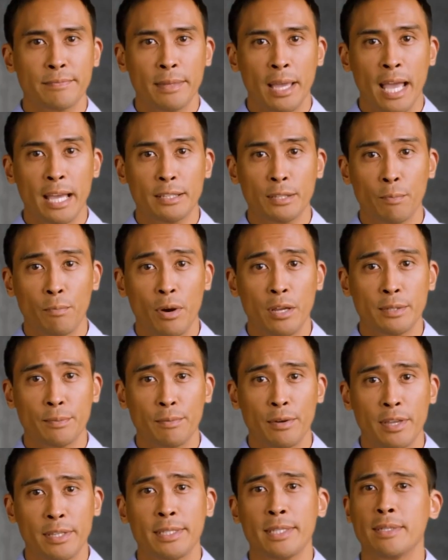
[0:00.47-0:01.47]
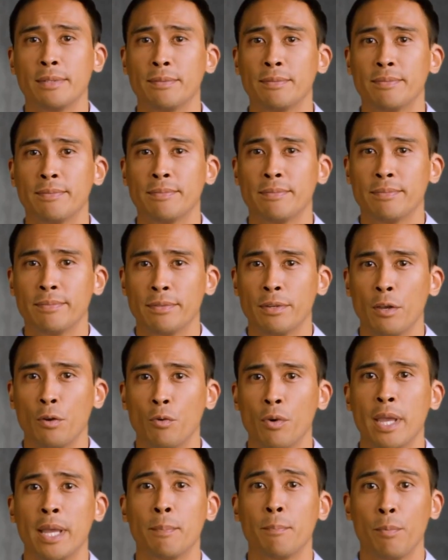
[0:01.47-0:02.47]
As a bus person, you
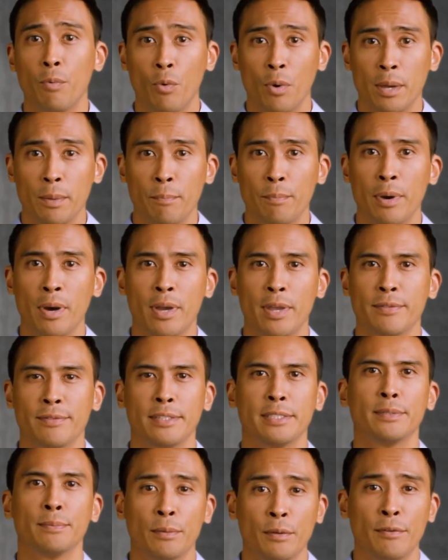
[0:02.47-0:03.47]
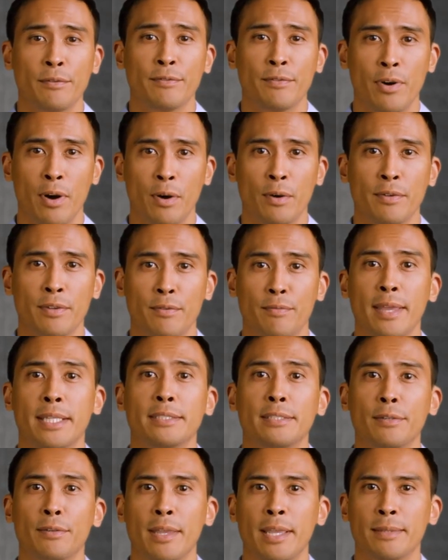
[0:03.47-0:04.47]
are an important part of the smooth flow of the
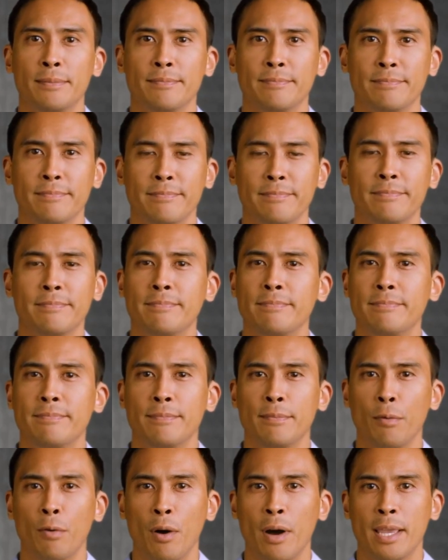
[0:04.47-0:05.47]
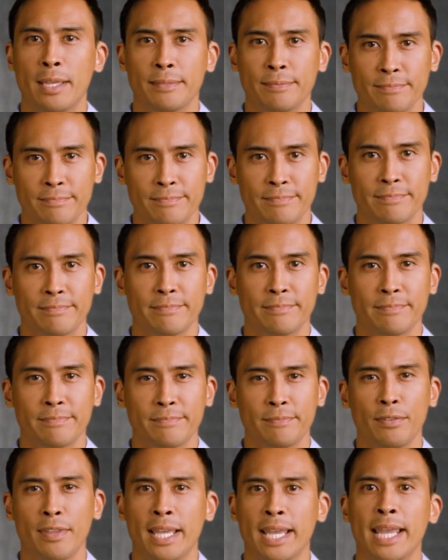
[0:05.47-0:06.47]
restaurant. 1.
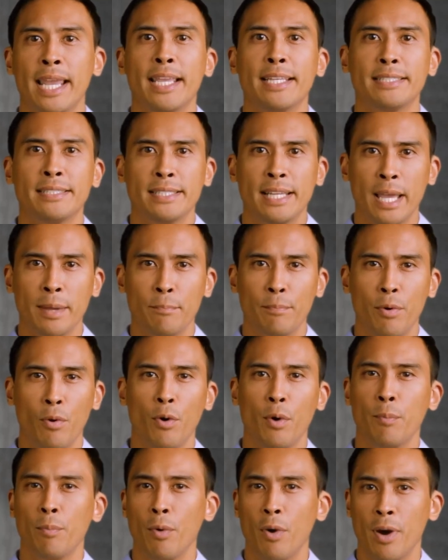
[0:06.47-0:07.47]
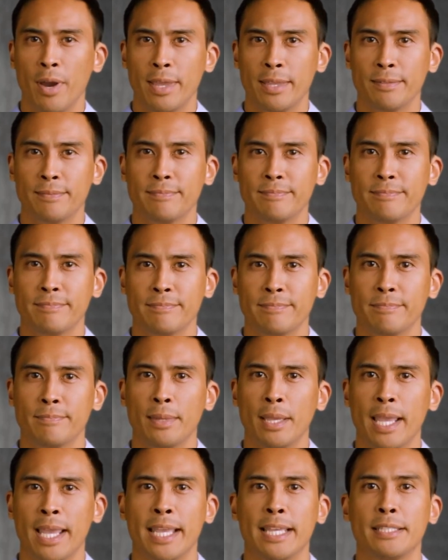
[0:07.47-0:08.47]
Greet guests and pour water.
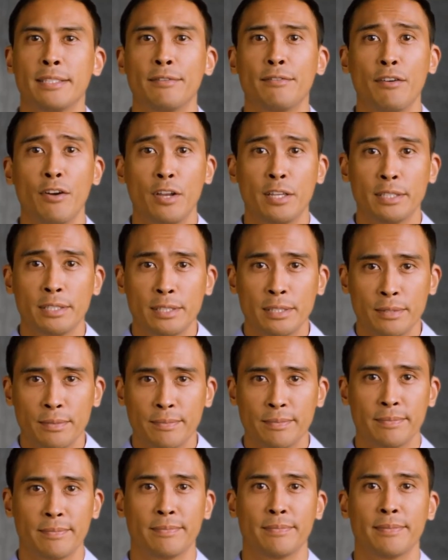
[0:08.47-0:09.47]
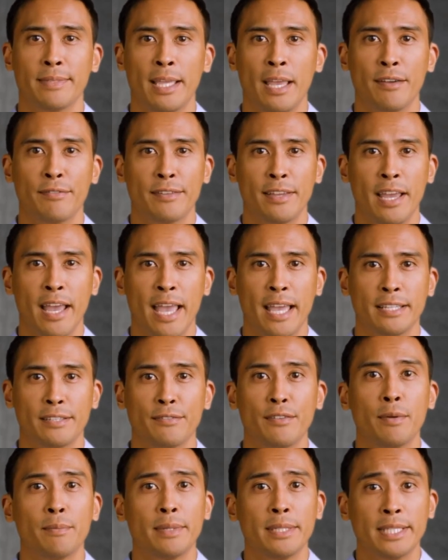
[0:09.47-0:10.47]
Ladies first. Lift glass
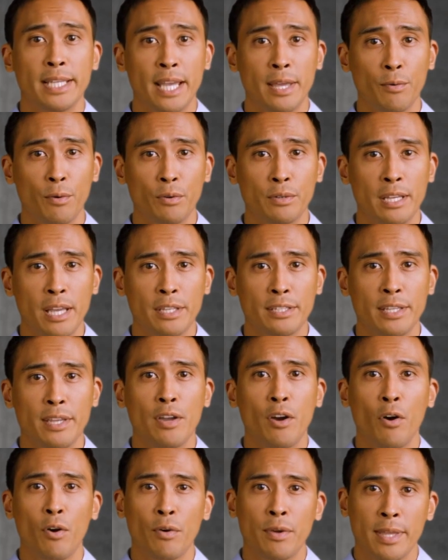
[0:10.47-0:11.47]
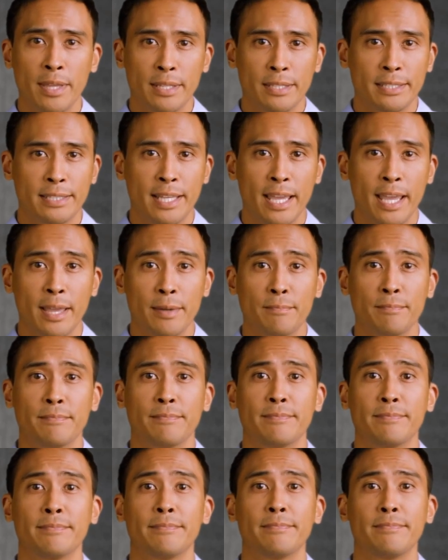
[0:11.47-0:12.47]
from the table touching only the stem.
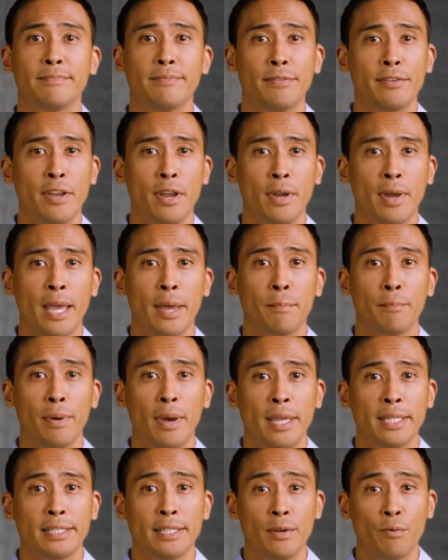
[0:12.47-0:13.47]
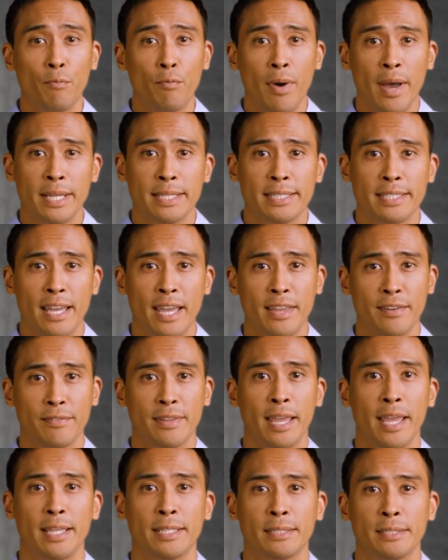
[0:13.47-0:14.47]
Fill and place on right side of
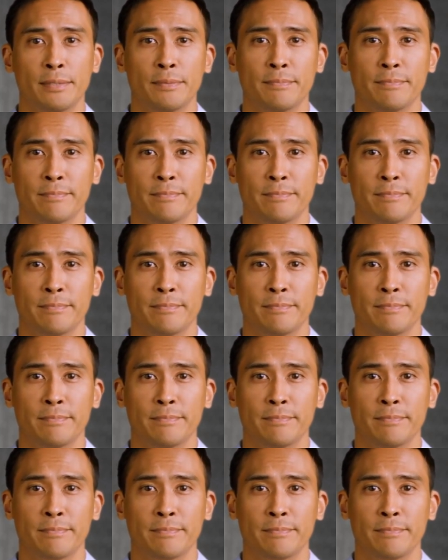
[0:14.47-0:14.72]
guest.